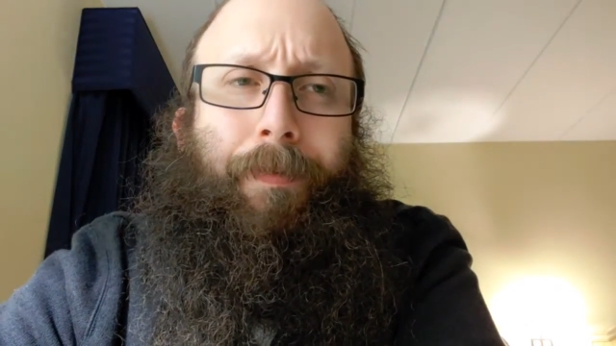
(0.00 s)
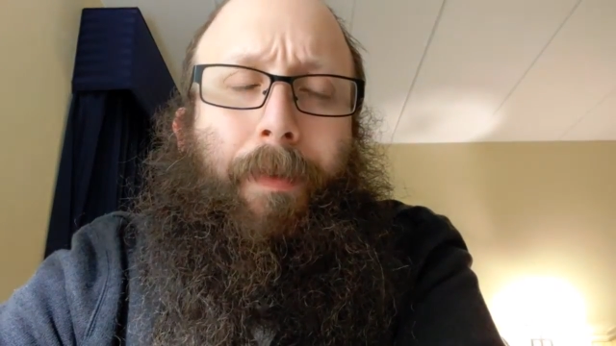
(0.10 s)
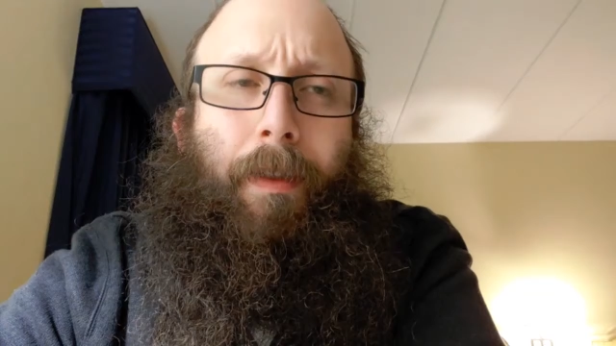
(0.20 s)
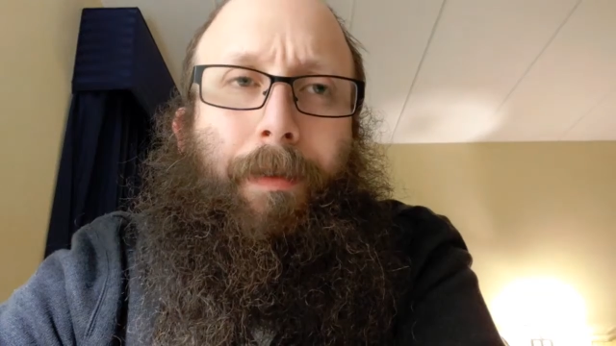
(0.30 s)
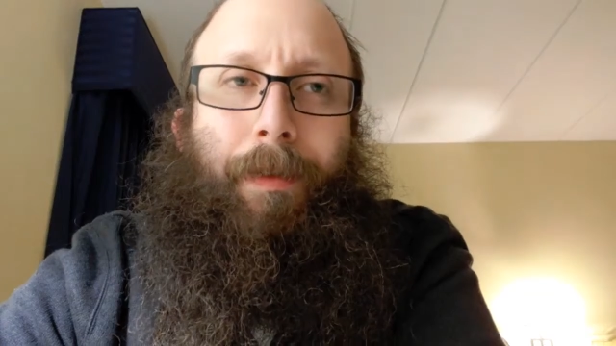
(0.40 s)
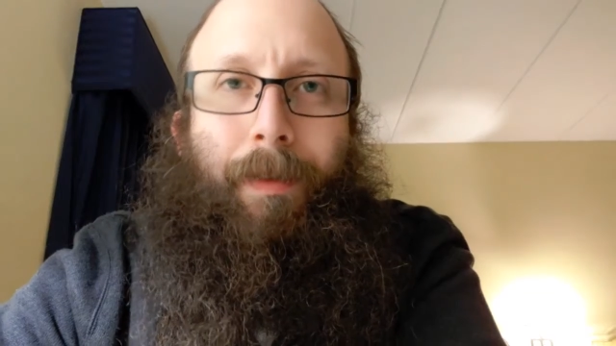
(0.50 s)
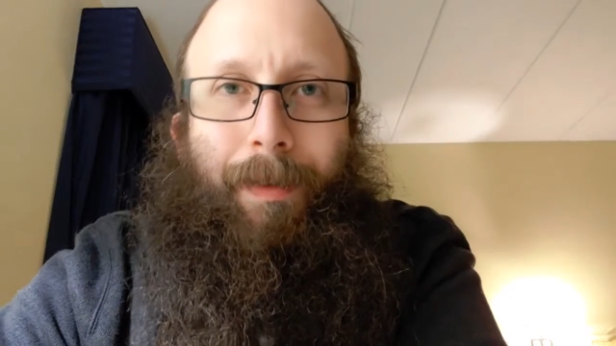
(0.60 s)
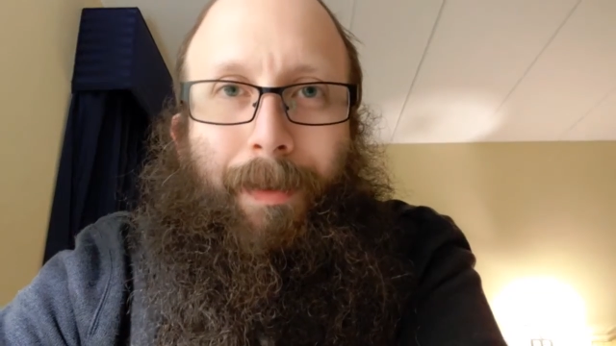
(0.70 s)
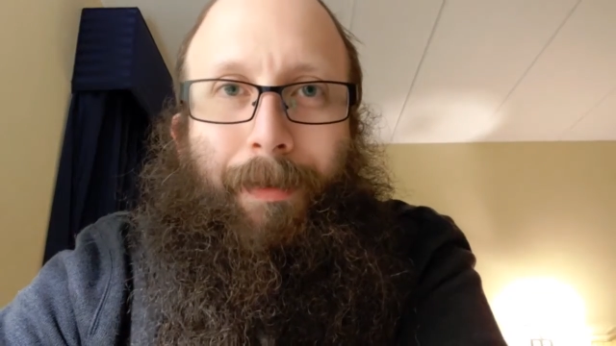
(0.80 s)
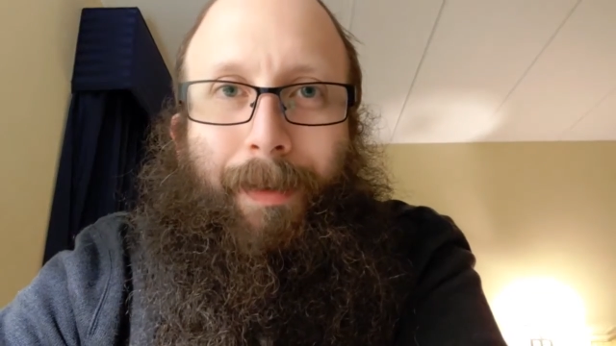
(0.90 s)
which are
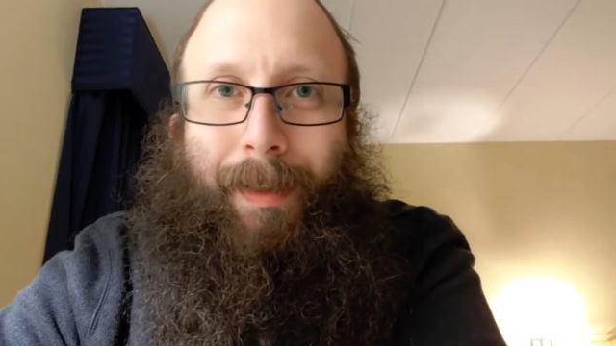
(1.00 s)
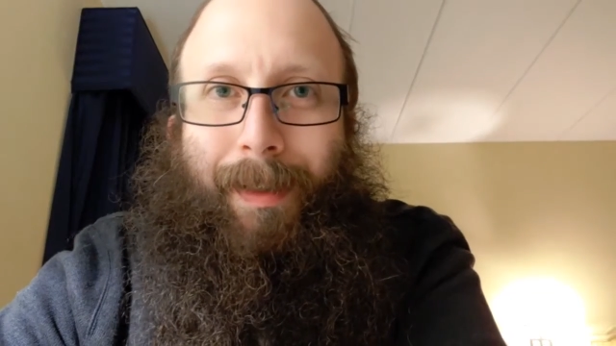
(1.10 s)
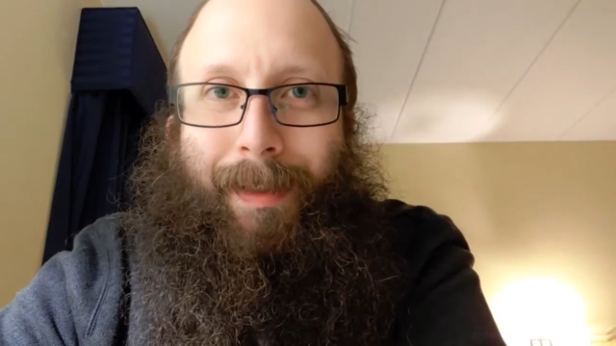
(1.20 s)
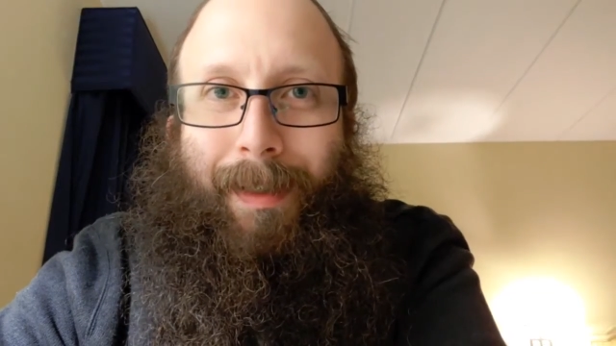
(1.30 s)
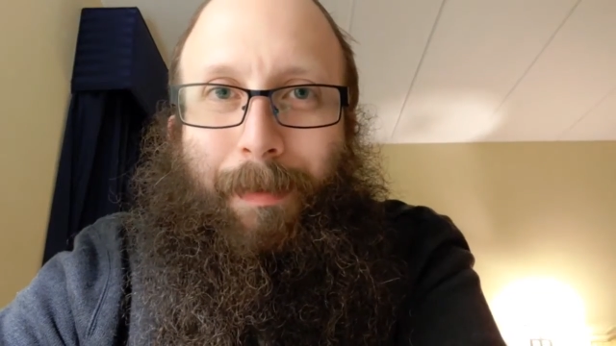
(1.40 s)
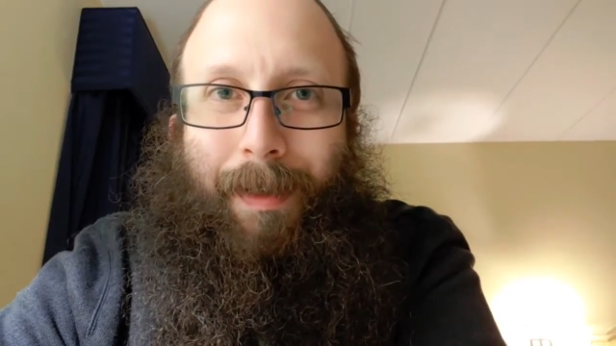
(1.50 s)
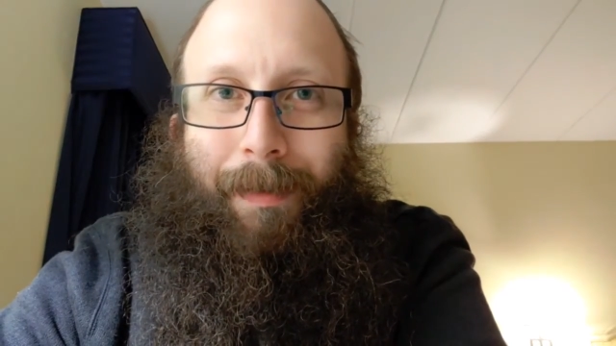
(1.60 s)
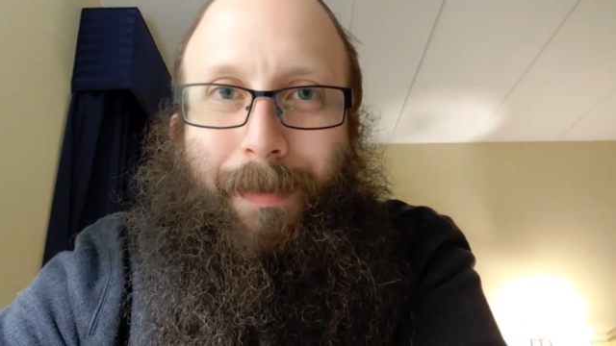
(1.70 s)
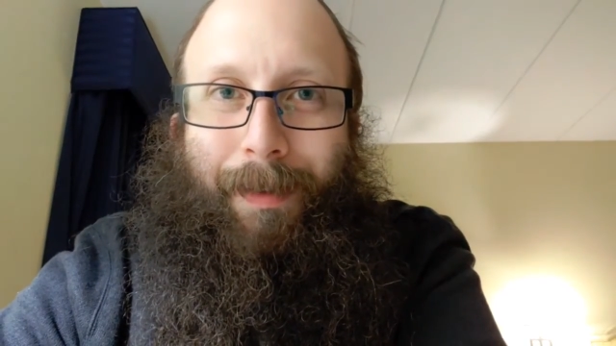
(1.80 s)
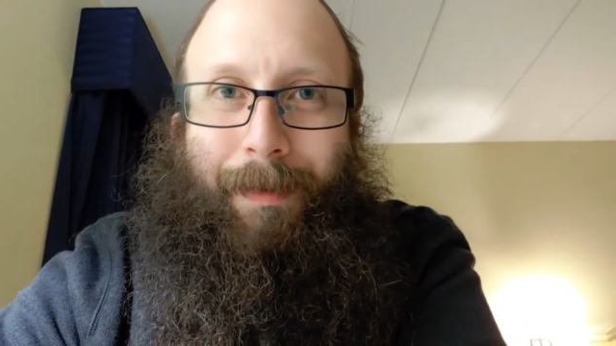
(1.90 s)
two different things, not to be
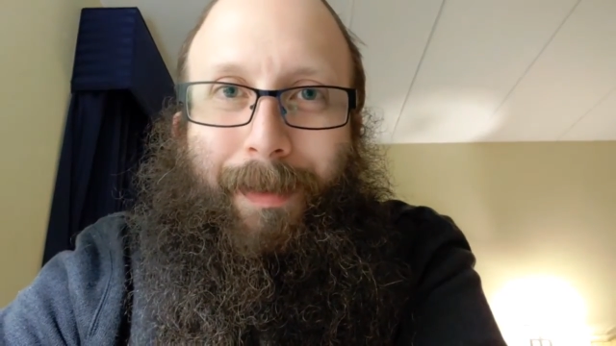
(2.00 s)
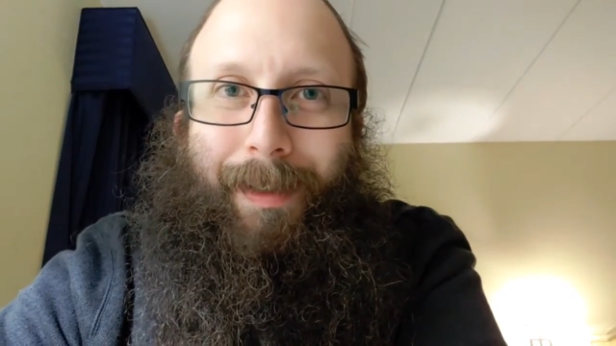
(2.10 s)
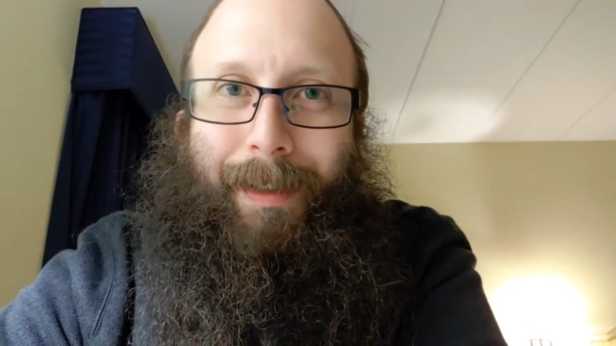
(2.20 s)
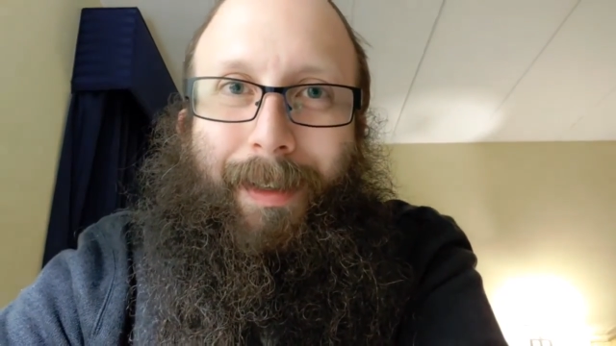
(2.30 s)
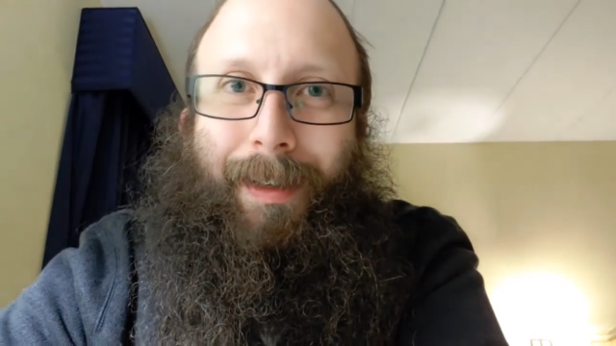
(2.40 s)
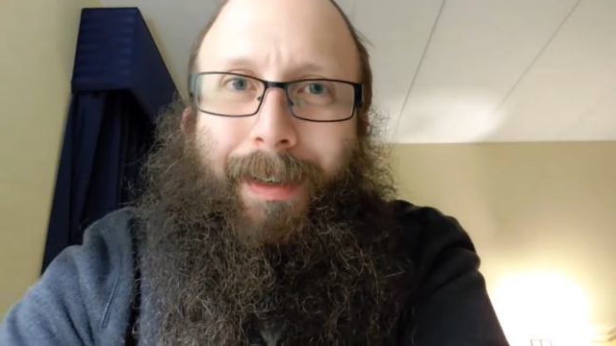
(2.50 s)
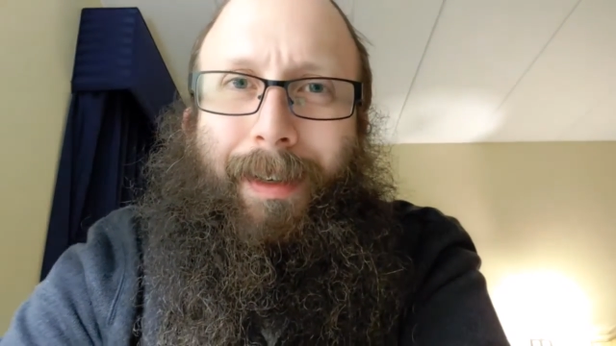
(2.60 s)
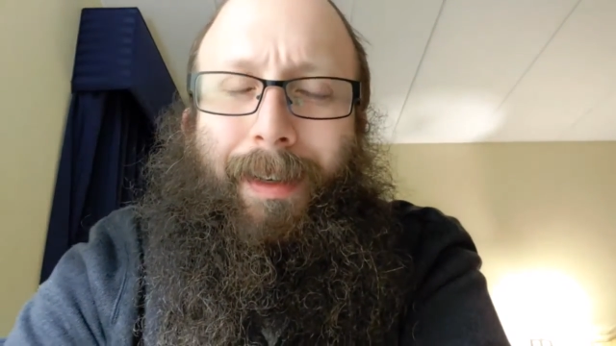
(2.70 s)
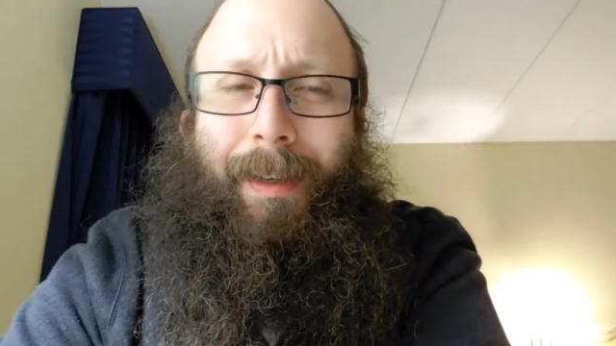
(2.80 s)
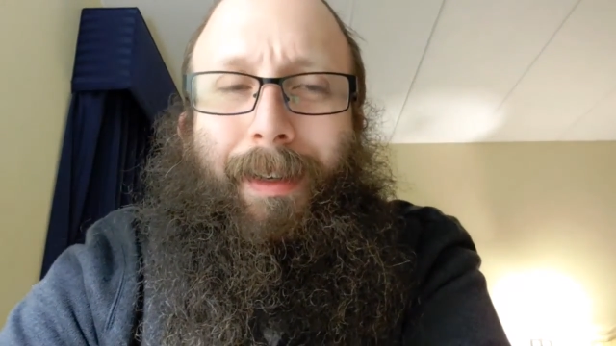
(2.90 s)
confused with each other,
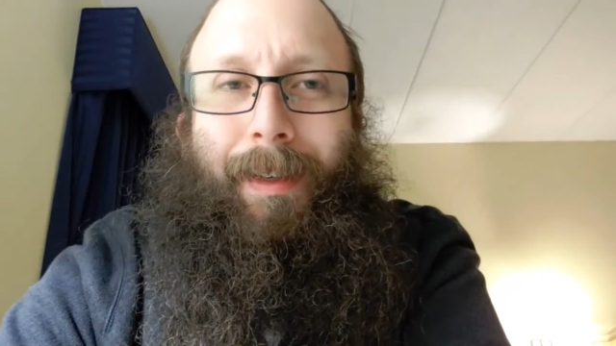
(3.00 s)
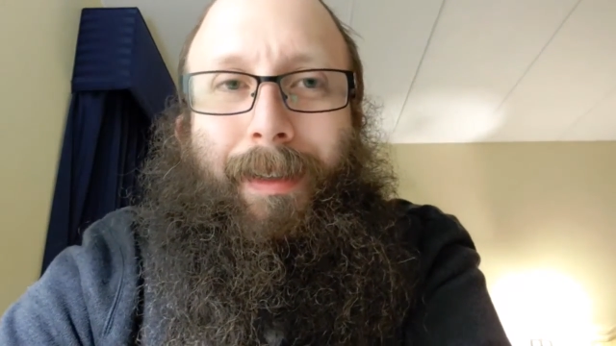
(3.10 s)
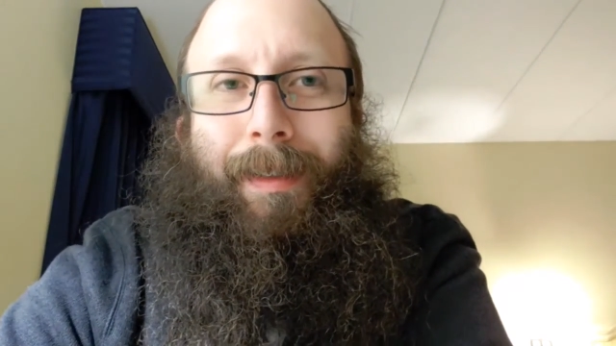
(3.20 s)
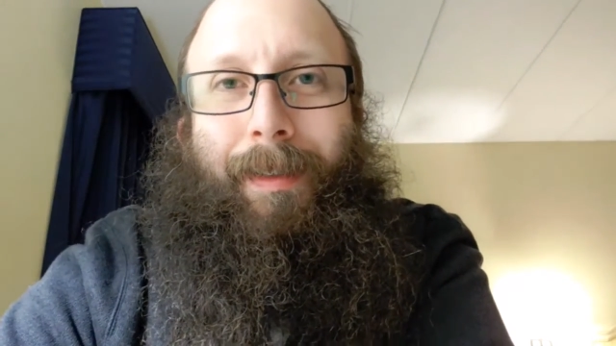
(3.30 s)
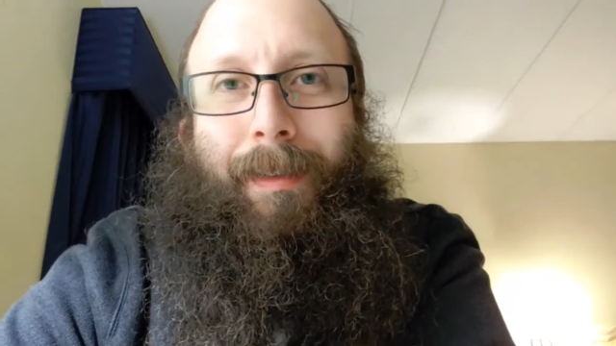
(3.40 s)
as